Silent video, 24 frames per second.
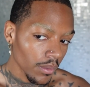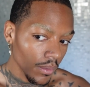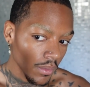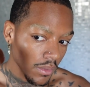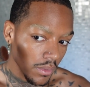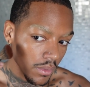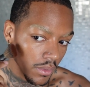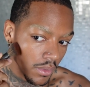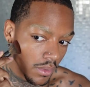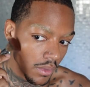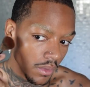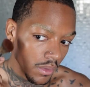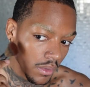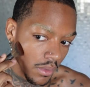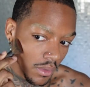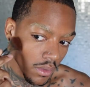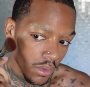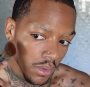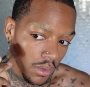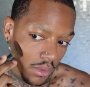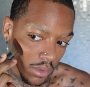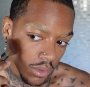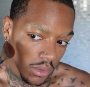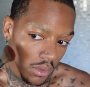And
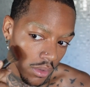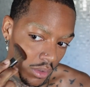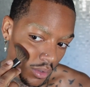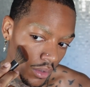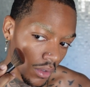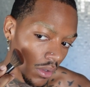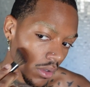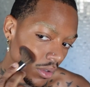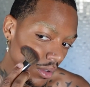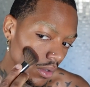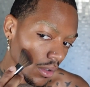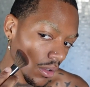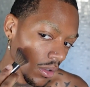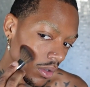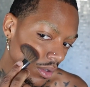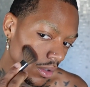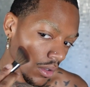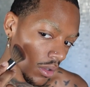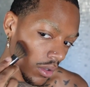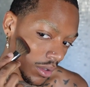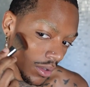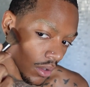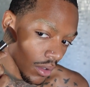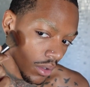first I have to heal in
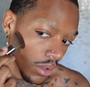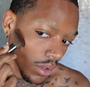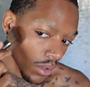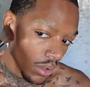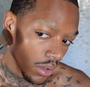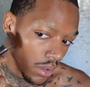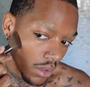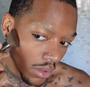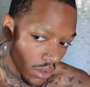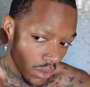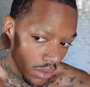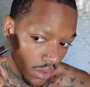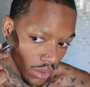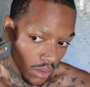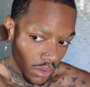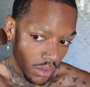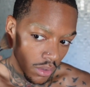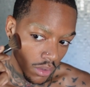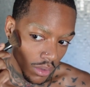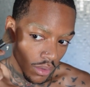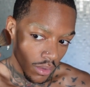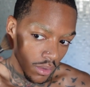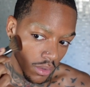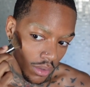order for that to happen.
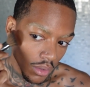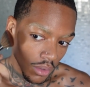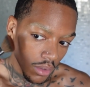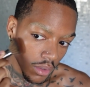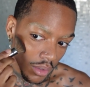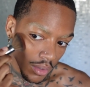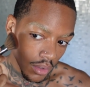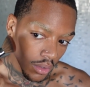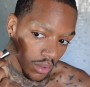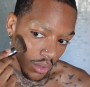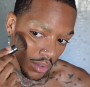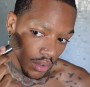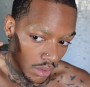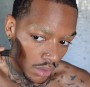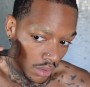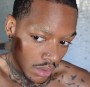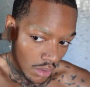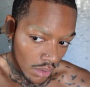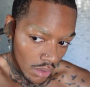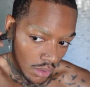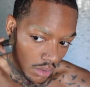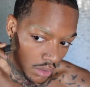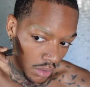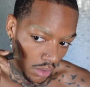And this is a
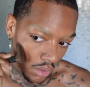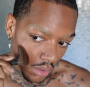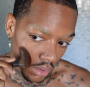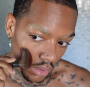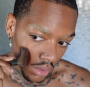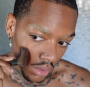part of my